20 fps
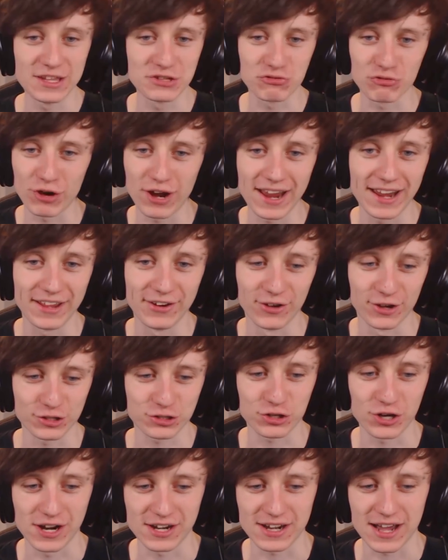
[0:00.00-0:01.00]
he's really
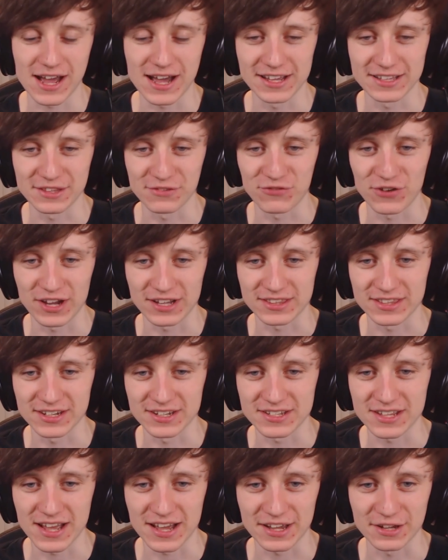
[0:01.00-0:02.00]
not trying to hide the fact that
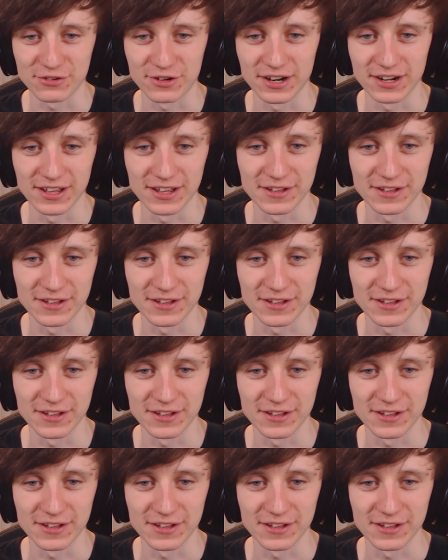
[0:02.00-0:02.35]
he's hacking right